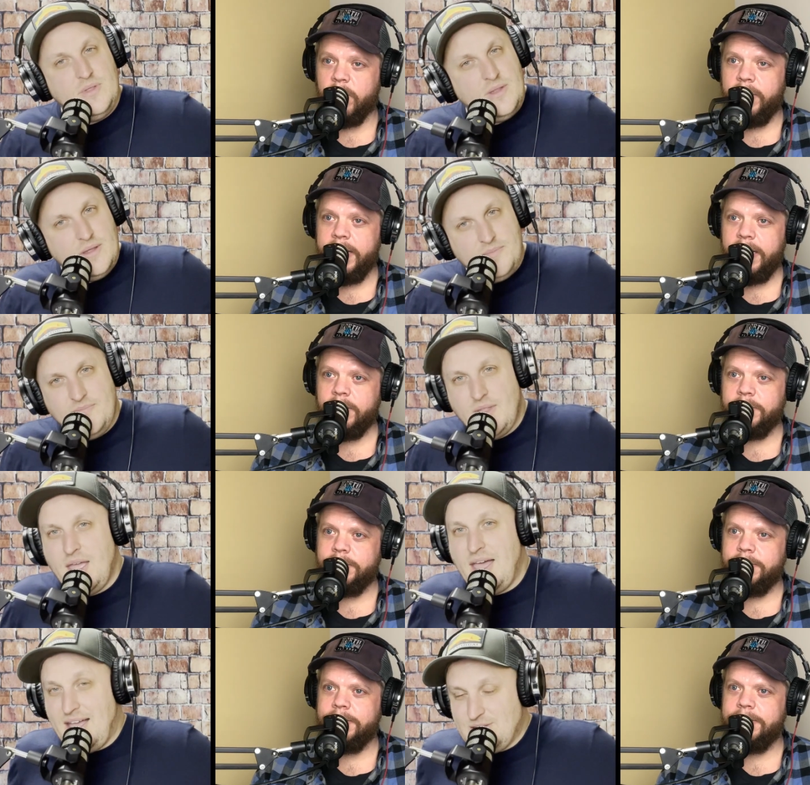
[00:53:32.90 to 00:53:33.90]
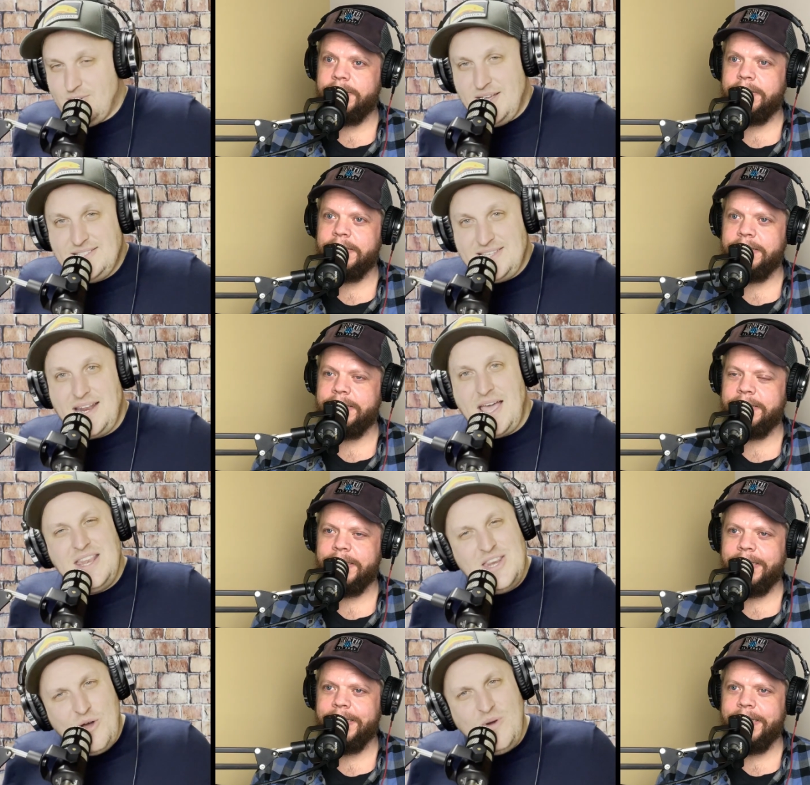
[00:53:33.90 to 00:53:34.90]
Speaker 1: what now? That's what I said. I
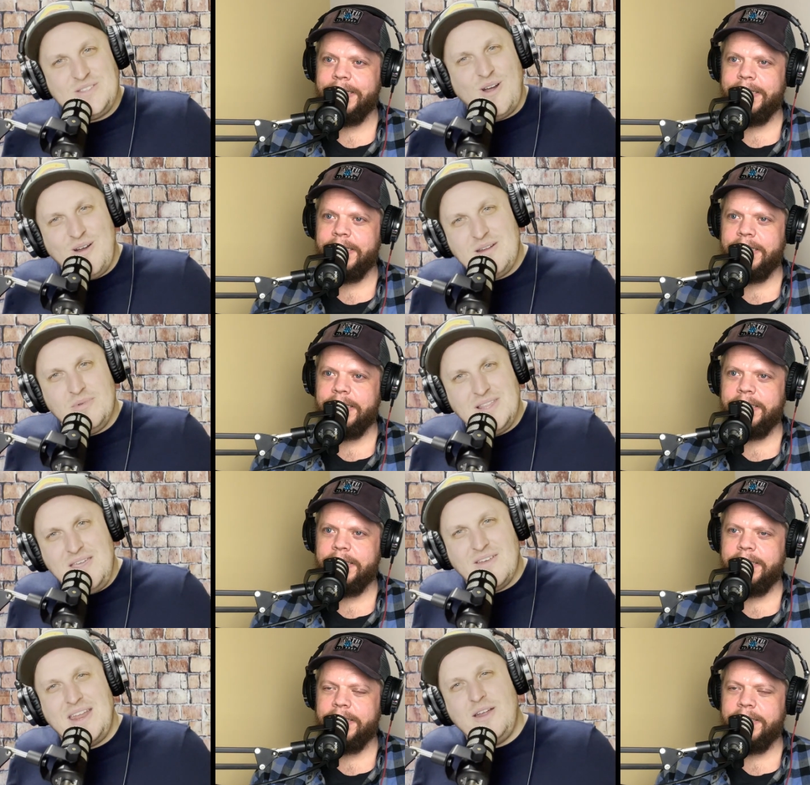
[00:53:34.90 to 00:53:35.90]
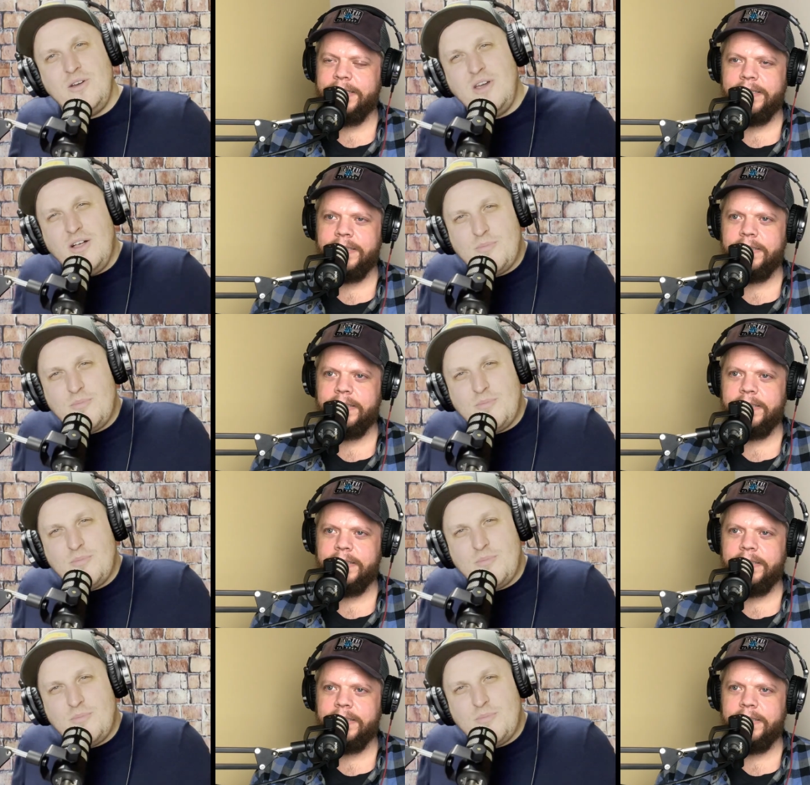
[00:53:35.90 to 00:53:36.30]
know it's hard to believe, and I know y'all are